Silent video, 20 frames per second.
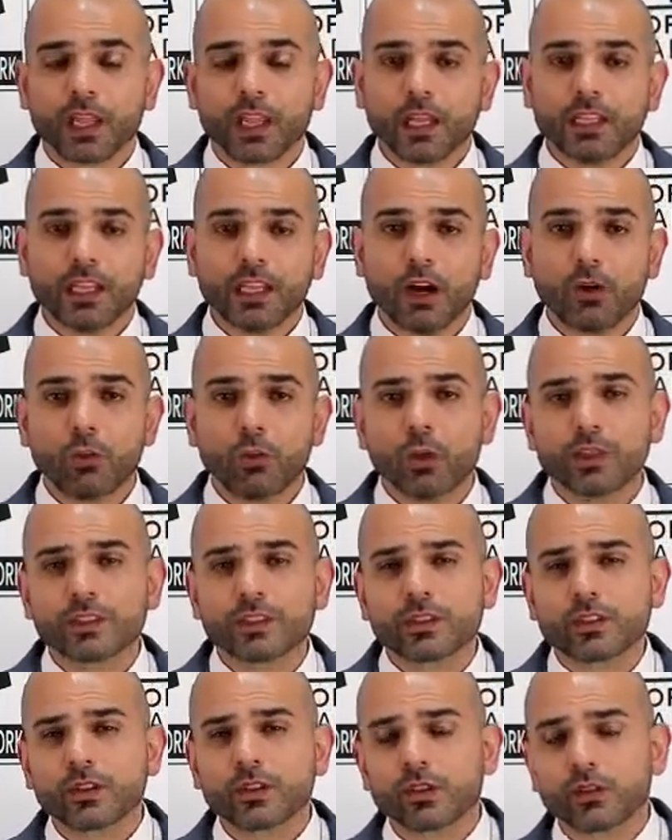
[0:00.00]
Now, what's
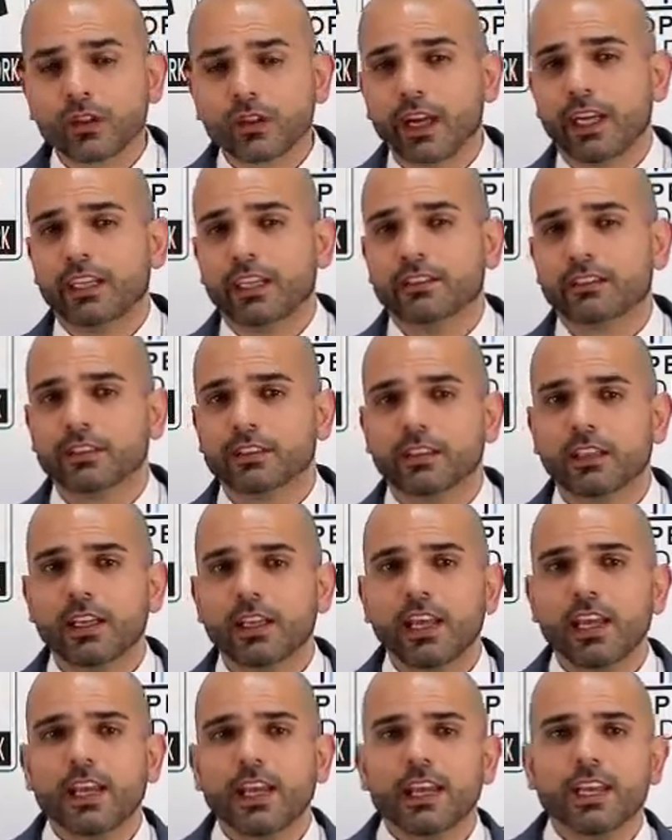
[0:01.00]
great
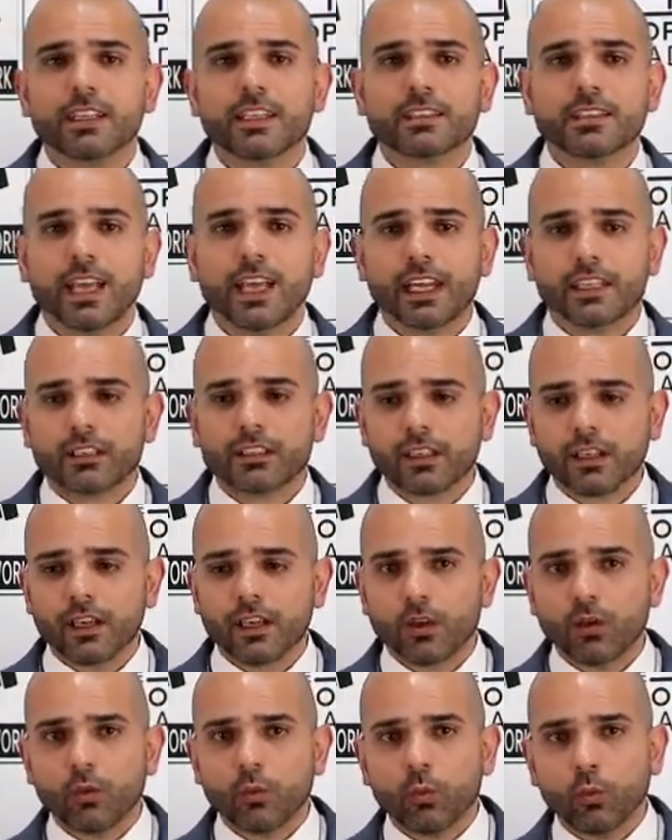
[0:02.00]
is that
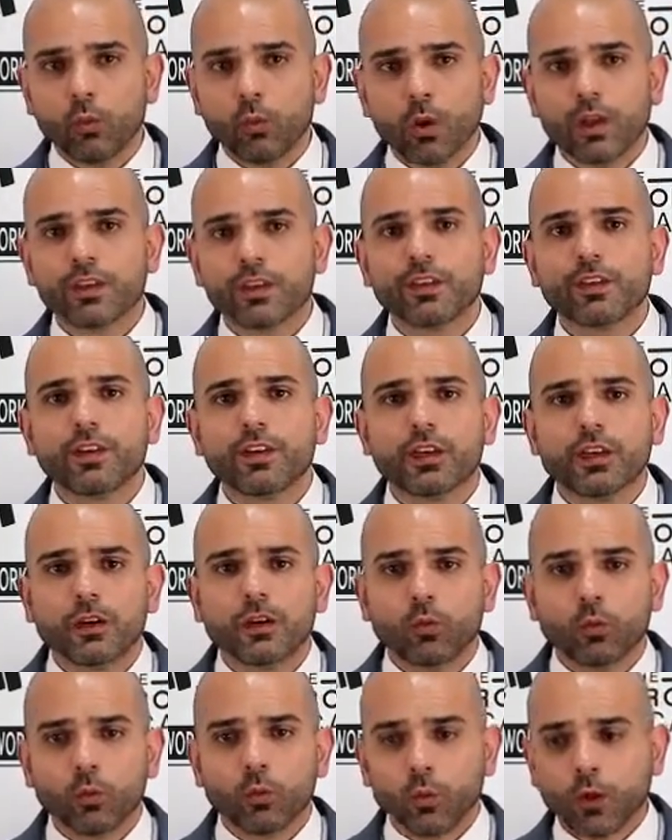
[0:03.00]
with
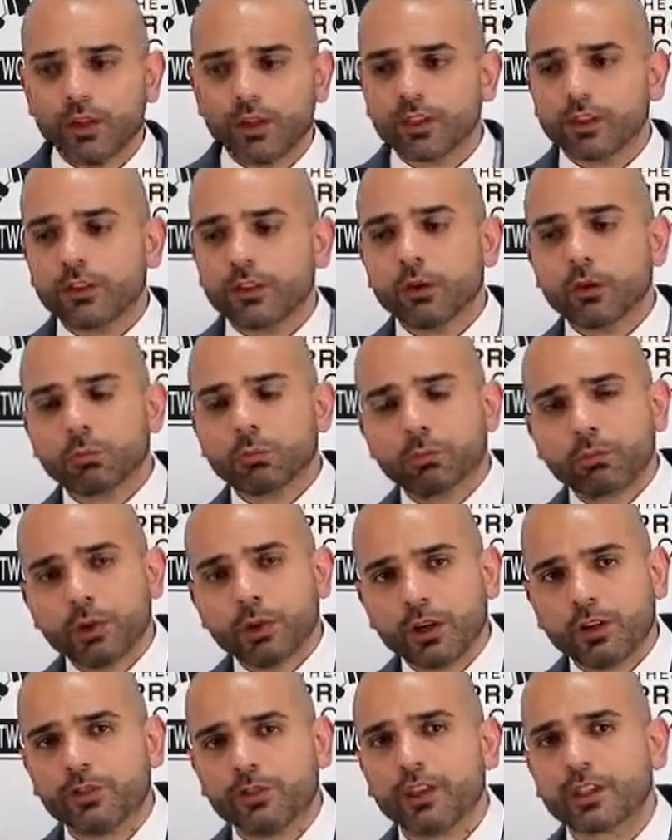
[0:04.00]
your
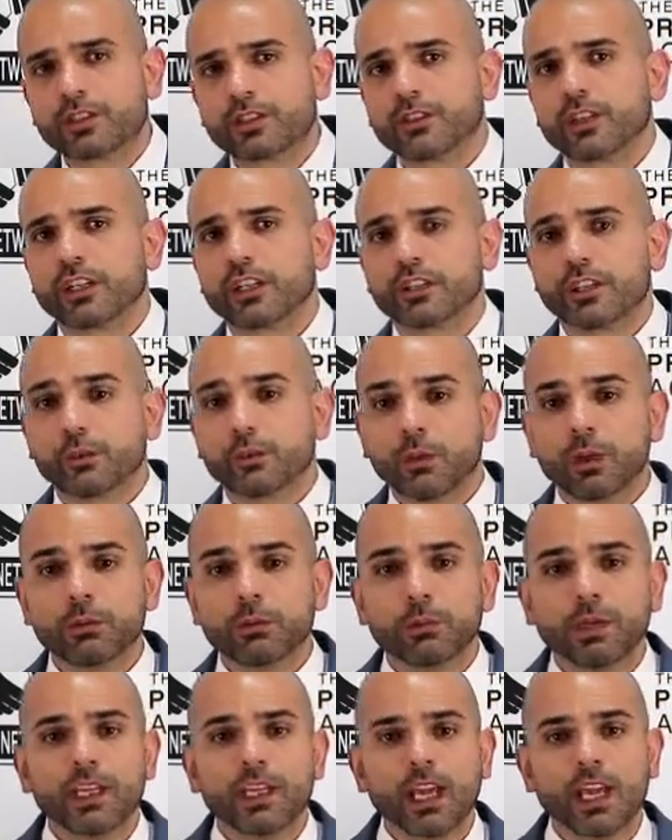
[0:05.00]
perfect structuring, with
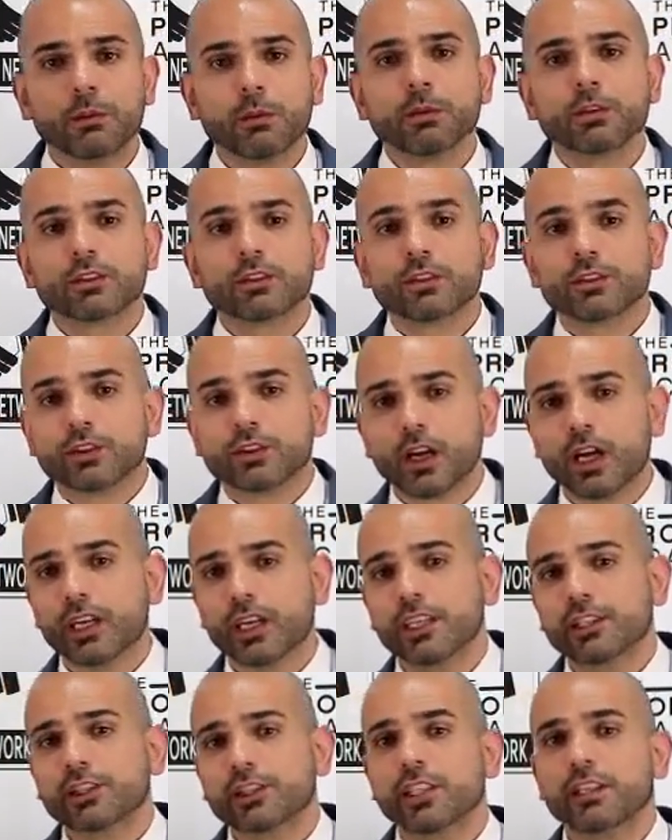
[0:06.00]
being able to try and
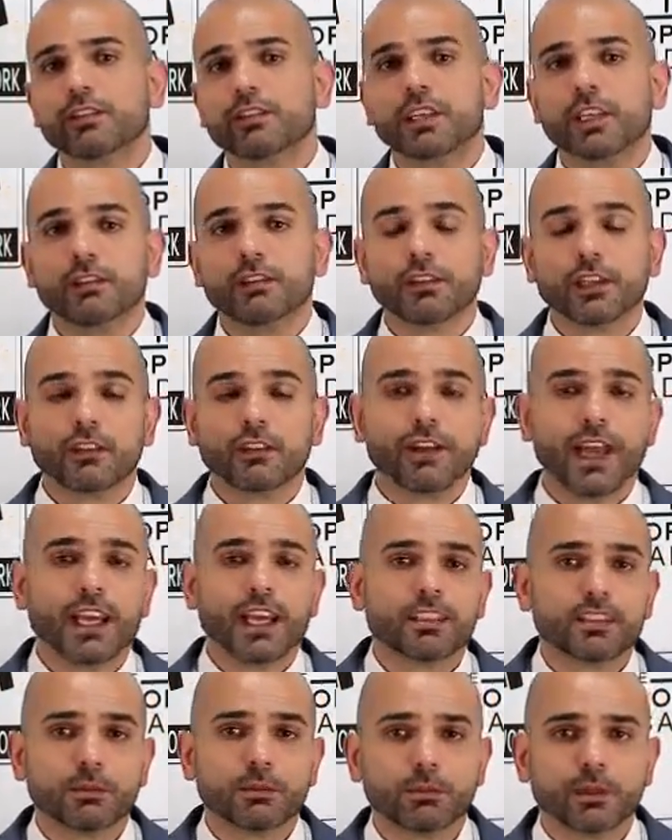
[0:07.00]
achieve a level of
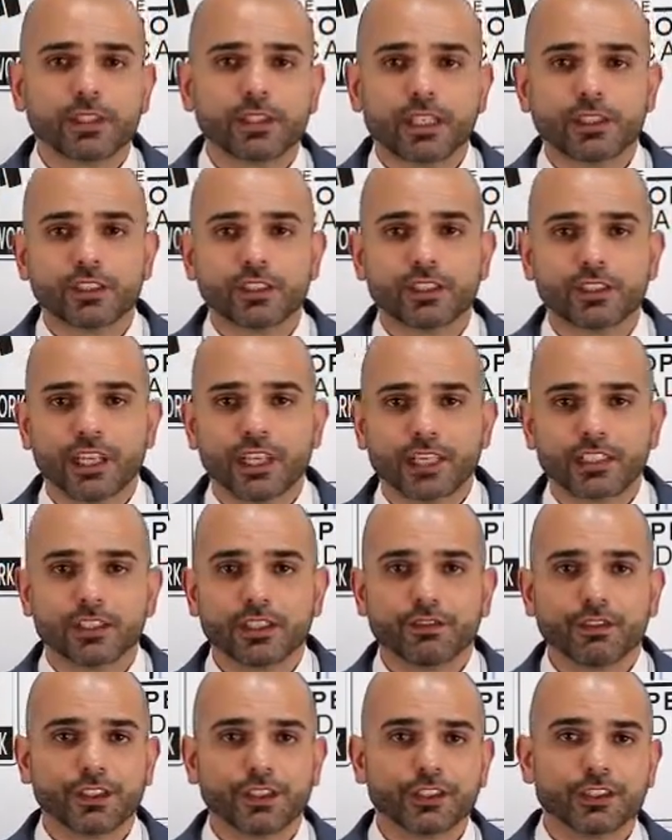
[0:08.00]
asset protection and tax
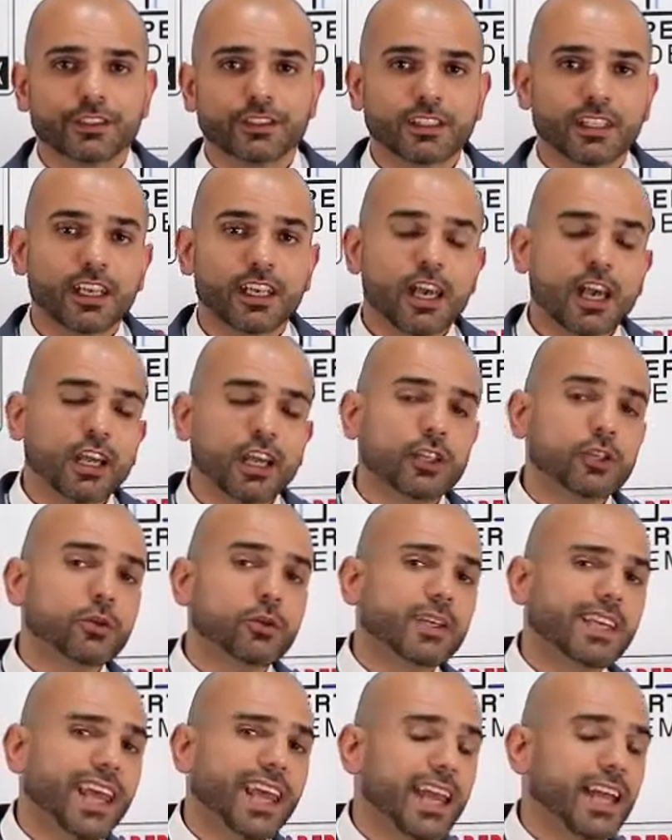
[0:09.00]
efficiency, you
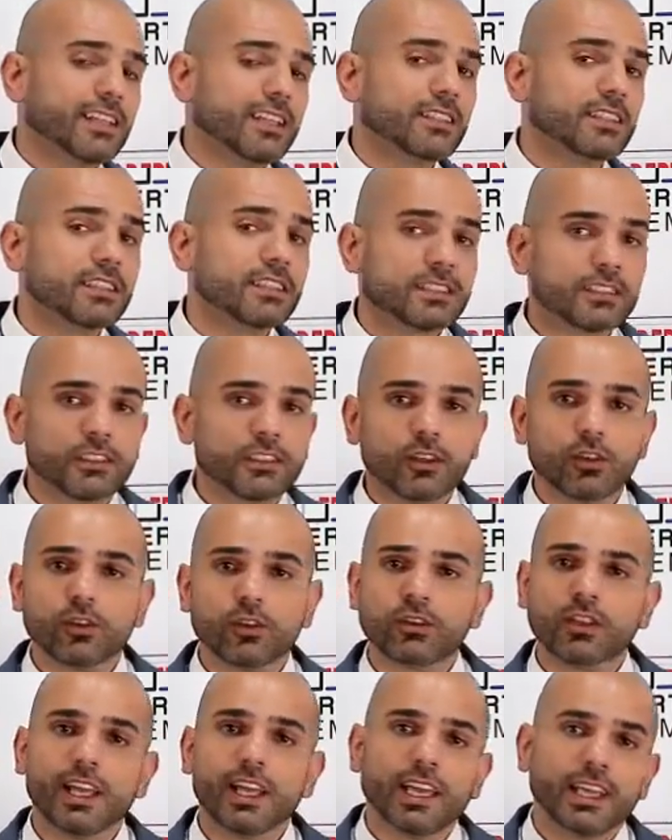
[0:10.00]
can
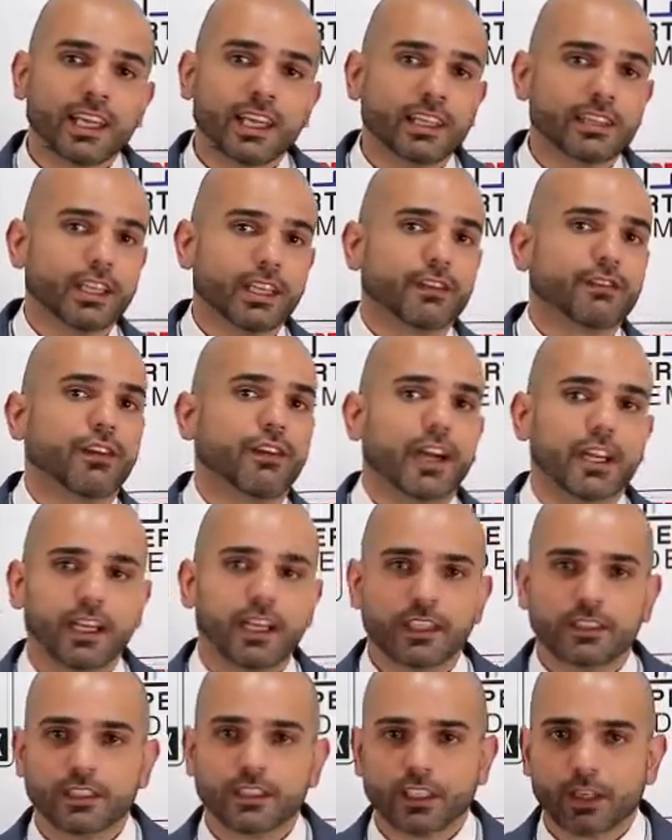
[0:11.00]
still get that
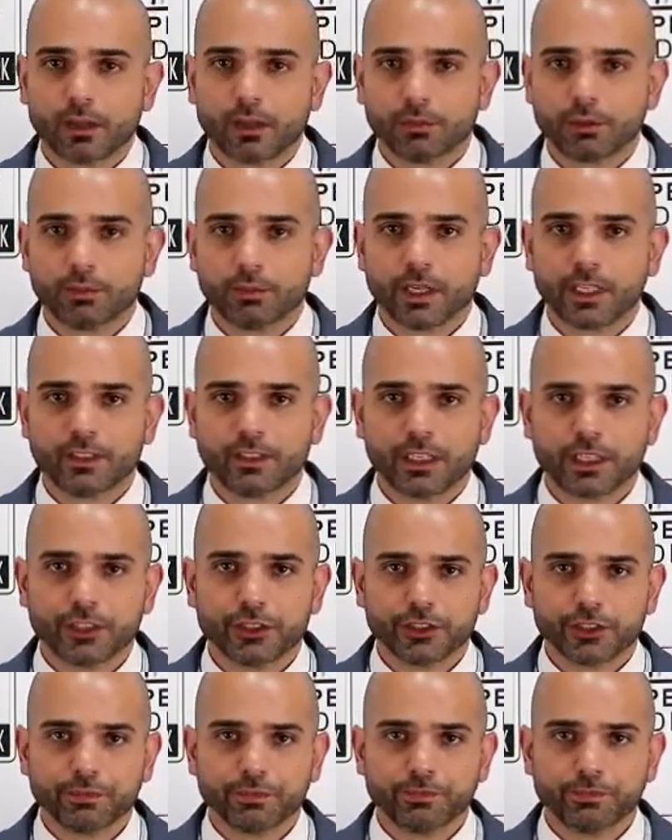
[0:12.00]
financing optimization.